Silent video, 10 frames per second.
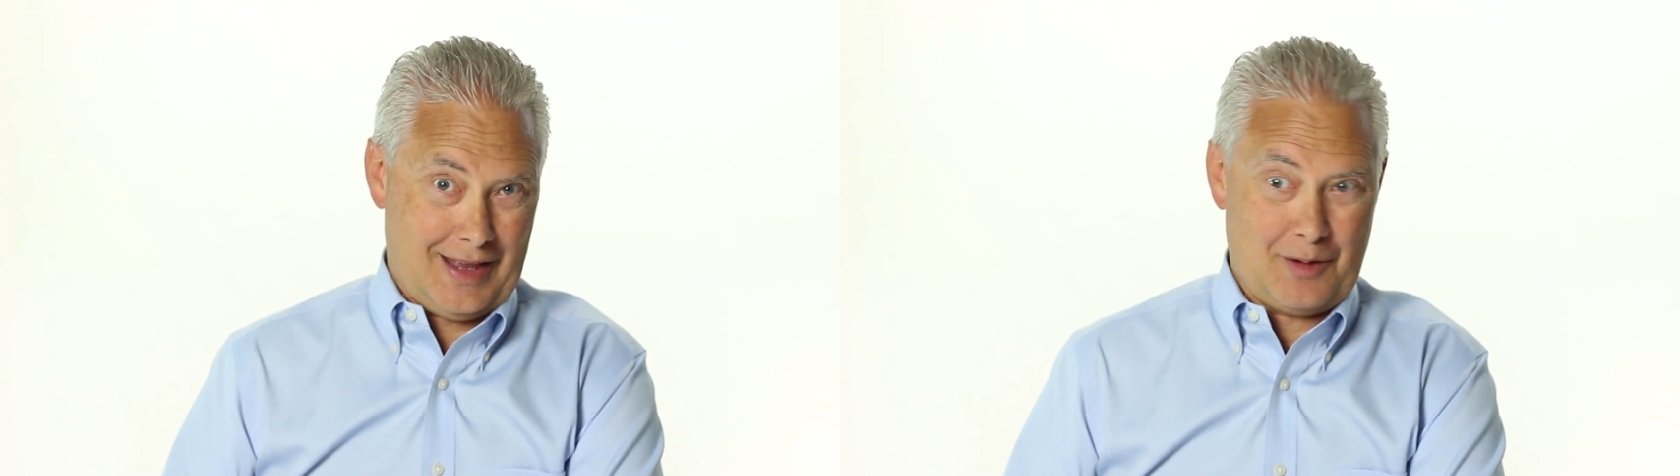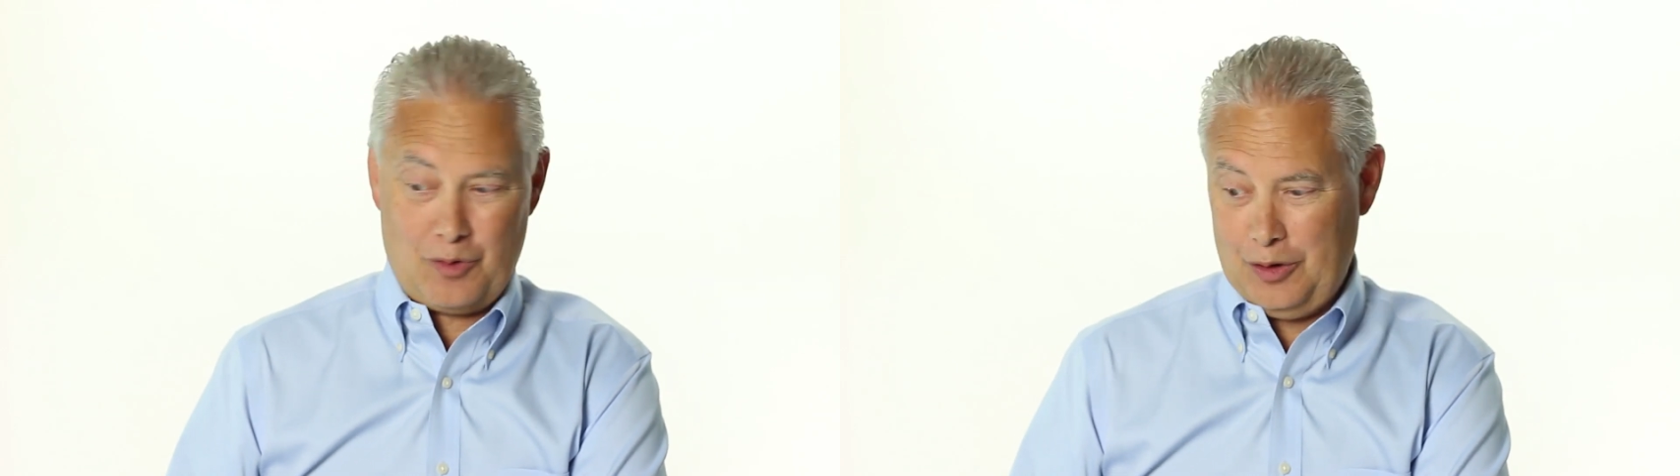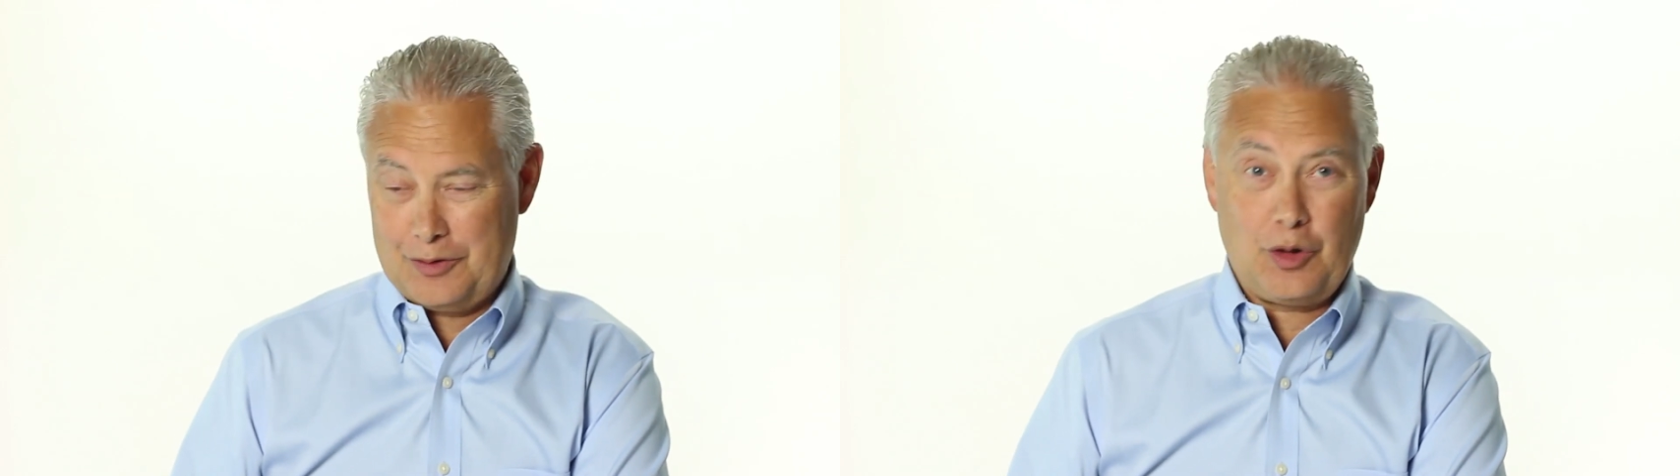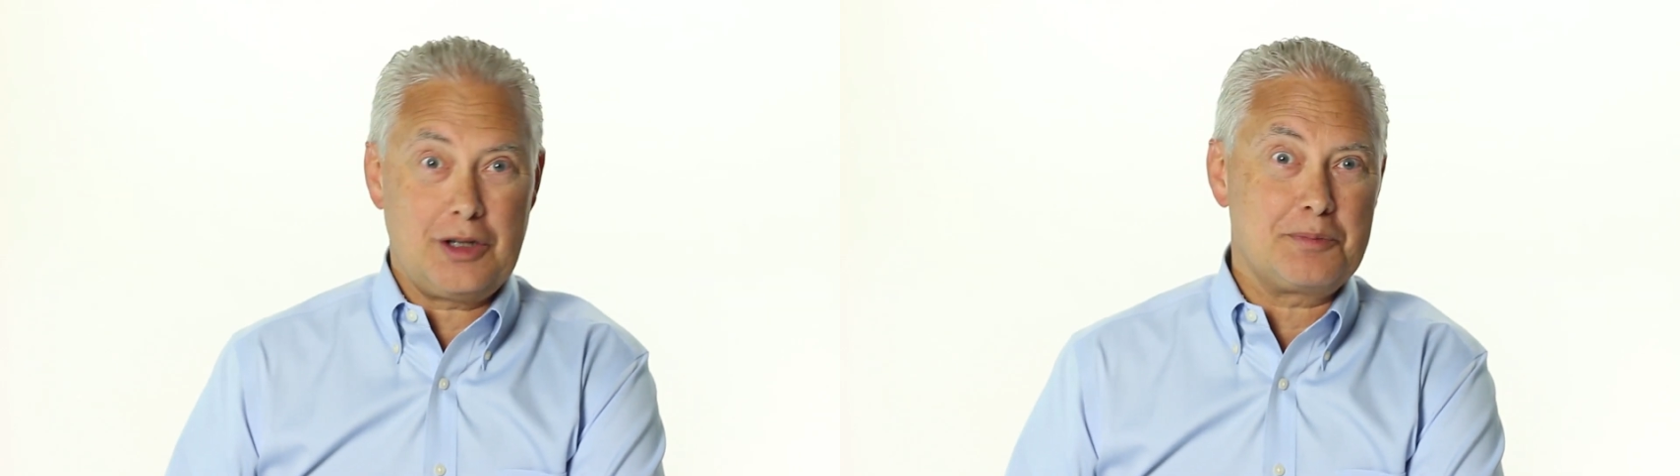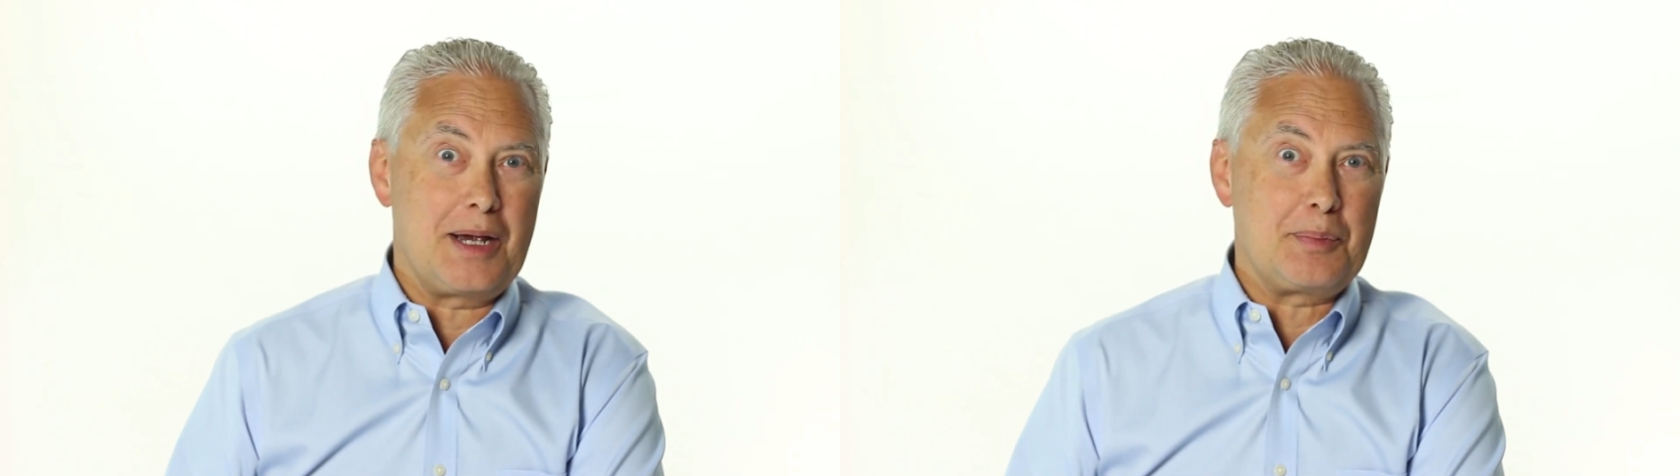that roll of
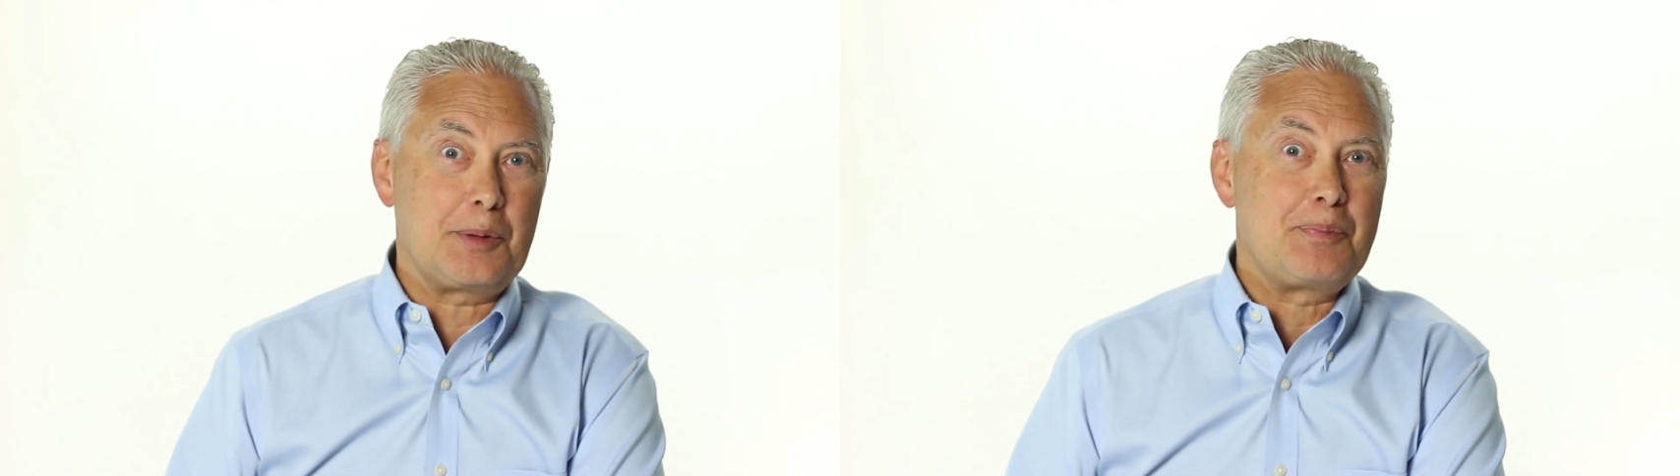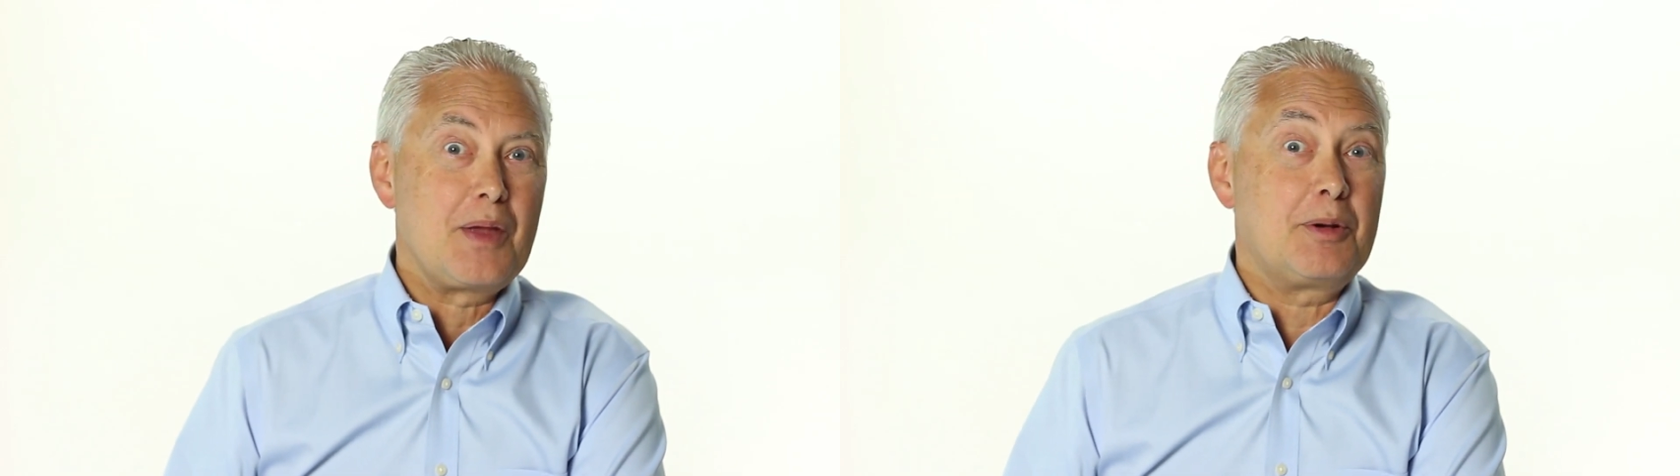toilet paper.